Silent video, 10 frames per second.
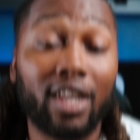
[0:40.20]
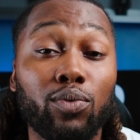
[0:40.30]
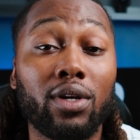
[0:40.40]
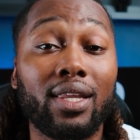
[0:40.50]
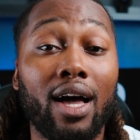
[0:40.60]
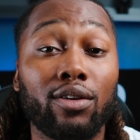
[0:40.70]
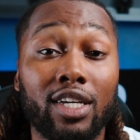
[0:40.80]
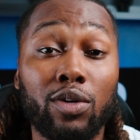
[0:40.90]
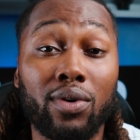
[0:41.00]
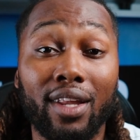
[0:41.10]
it's what allows
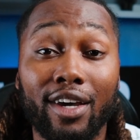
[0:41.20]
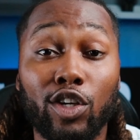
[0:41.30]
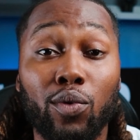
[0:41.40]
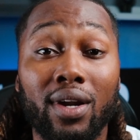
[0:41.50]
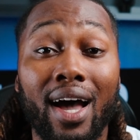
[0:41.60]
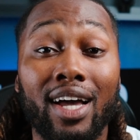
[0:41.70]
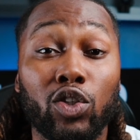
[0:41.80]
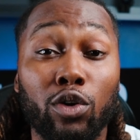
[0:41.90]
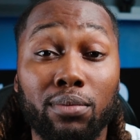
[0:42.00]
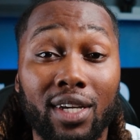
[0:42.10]
anyone like you and I
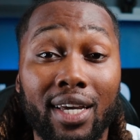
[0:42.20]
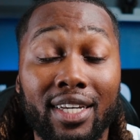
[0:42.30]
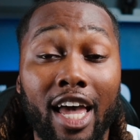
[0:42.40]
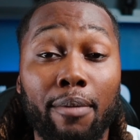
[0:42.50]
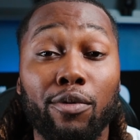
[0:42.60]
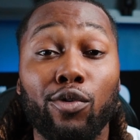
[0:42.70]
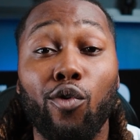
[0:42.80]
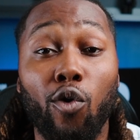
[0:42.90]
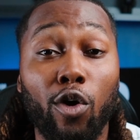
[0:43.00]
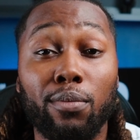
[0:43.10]
to obtain capital
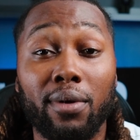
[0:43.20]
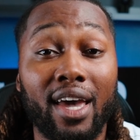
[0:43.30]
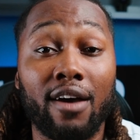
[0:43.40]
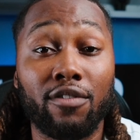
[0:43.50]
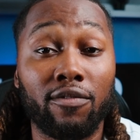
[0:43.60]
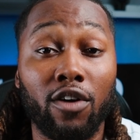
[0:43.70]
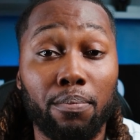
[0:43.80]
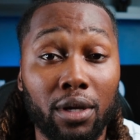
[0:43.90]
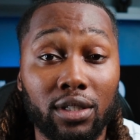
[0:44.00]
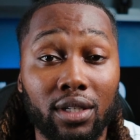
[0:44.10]
on behalf of our
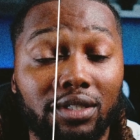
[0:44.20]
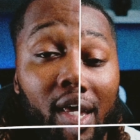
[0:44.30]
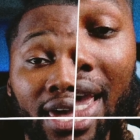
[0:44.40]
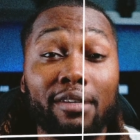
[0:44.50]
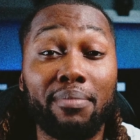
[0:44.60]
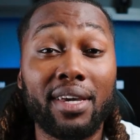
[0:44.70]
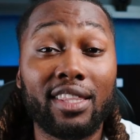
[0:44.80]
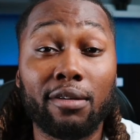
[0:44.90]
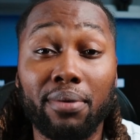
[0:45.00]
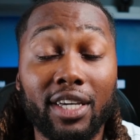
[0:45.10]
business. To me,
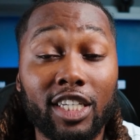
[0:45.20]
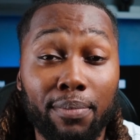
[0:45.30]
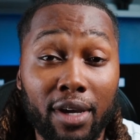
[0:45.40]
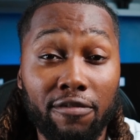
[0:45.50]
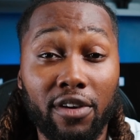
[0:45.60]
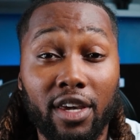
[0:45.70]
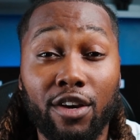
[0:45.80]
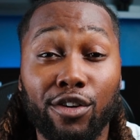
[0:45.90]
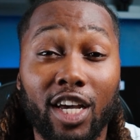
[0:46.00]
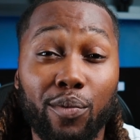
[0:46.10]
the biggest benefit
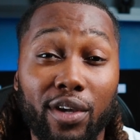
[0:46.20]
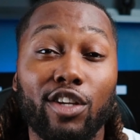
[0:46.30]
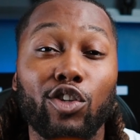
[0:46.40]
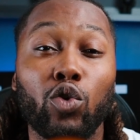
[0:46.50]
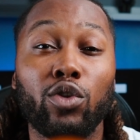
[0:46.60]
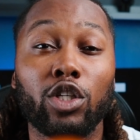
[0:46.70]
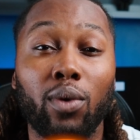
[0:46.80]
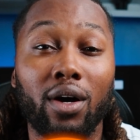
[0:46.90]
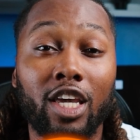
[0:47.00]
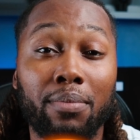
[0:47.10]
here is that we can do this
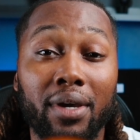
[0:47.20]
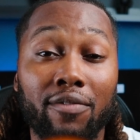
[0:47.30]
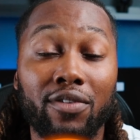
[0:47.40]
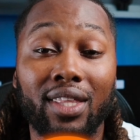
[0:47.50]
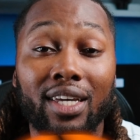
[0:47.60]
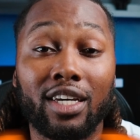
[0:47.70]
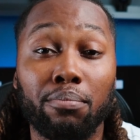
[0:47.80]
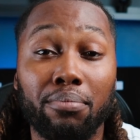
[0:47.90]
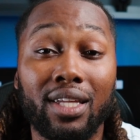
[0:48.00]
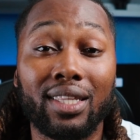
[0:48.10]
while keeping everything
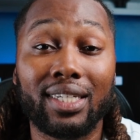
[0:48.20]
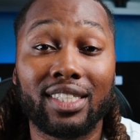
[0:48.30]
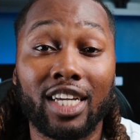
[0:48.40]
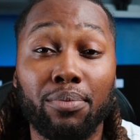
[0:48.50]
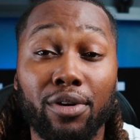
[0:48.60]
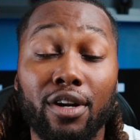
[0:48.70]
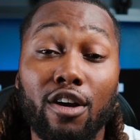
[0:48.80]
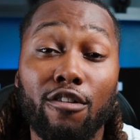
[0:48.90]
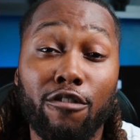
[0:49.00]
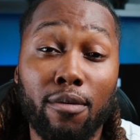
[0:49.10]
completely separate
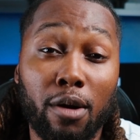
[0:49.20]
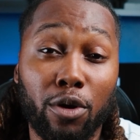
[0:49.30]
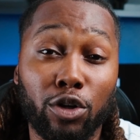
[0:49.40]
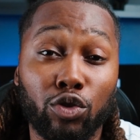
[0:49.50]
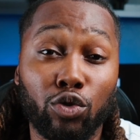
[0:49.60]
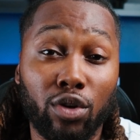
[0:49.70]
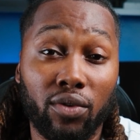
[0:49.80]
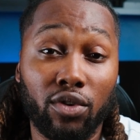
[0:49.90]
from our personal credit